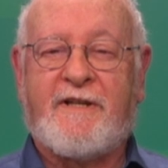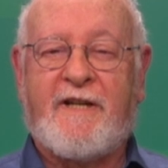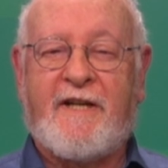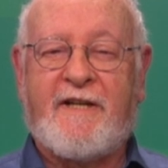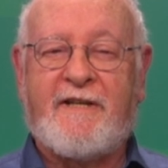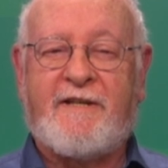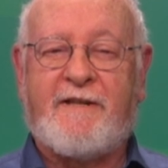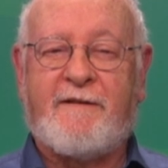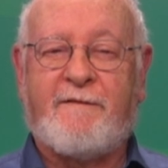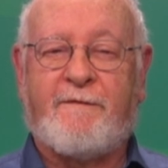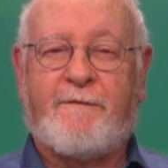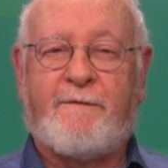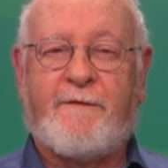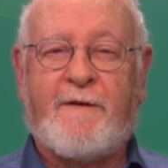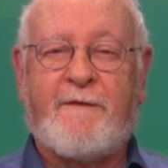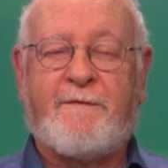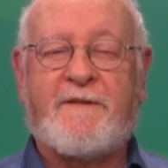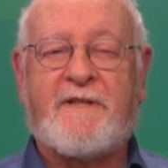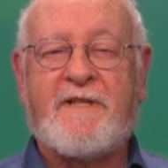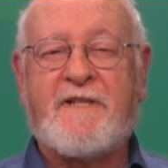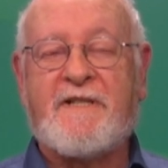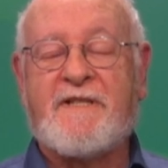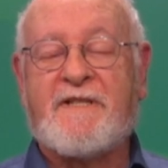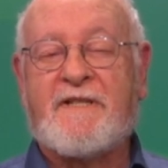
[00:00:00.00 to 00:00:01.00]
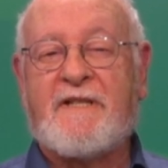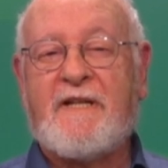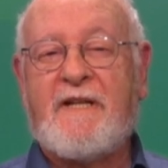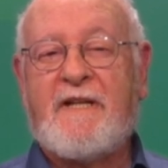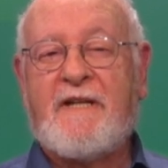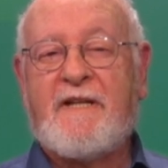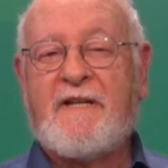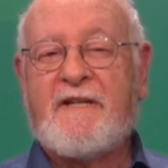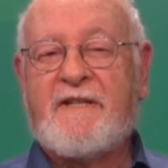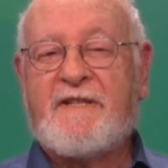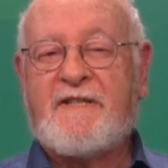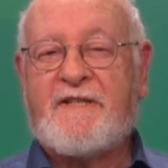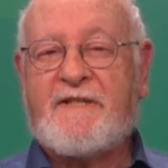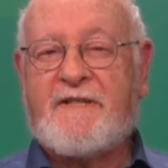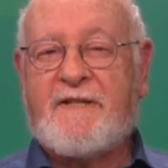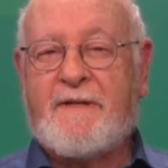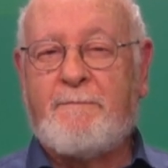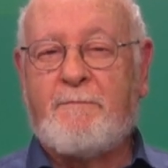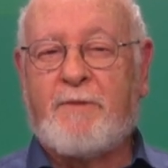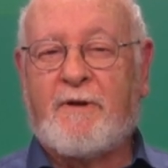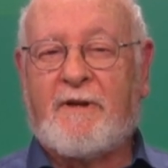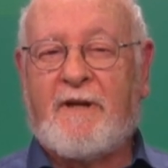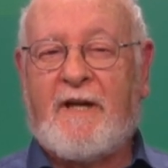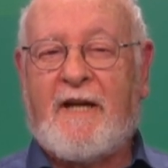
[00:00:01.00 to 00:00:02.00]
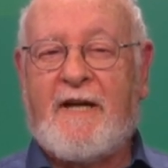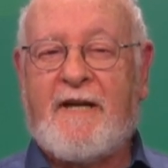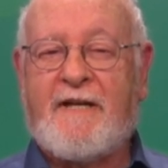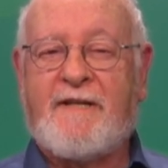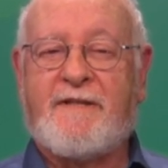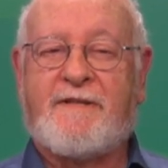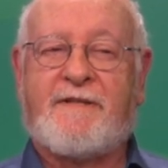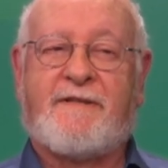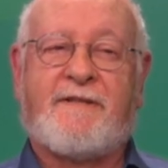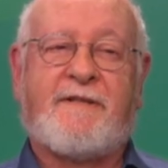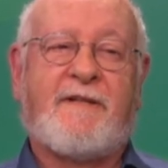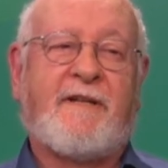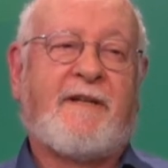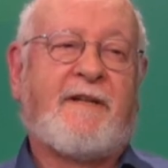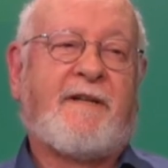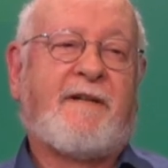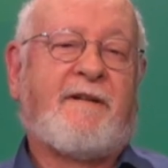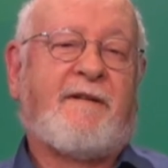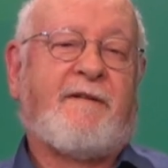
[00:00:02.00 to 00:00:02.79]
1950s symbolized